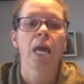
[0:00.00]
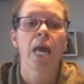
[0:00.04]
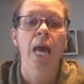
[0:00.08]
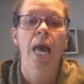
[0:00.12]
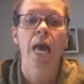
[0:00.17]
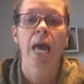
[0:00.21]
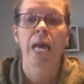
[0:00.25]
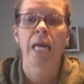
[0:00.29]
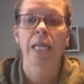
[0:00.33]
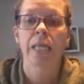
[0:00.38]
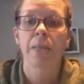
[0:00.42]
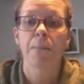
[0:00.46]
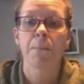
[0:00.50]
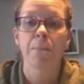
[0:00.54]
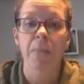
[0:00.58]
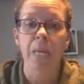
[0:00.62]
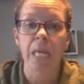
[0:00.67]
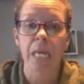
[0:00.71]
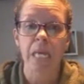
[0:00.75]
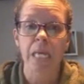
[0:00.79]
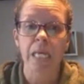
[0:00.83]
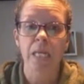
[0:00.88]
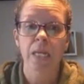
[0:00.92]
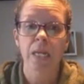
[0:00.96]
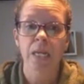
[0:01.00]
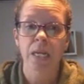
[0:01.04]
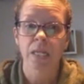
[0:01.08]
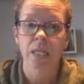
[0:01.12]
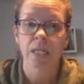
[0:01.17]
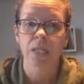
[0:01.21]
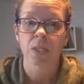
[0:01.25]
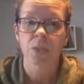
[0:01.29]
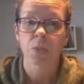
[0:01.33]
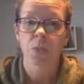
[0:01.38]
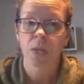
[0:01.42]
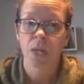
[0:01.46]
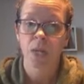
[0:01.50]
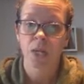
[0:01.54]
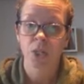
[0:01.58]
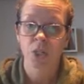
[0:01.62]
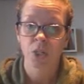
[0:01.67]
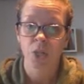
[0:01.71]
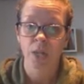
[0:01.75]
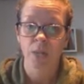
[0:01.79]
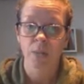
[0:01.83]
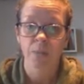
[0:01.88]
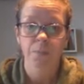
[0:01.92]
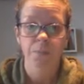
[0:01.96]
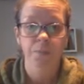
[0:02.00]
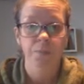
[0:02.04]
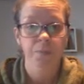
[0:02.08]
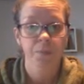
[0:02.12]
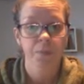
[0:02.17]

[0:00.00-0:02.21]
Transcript: And the mean is 100.